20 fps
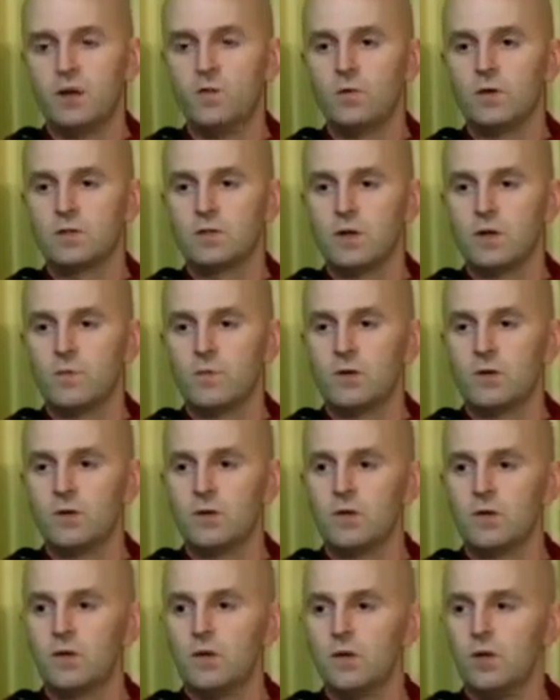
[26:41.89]
I want
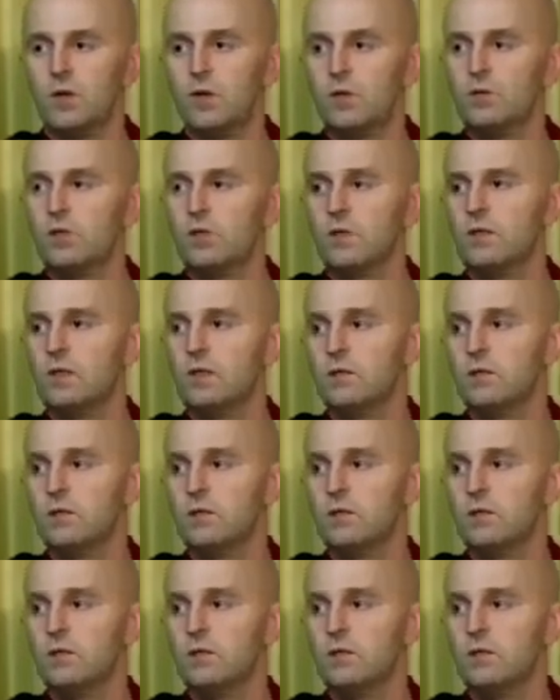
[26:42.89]
someone who's at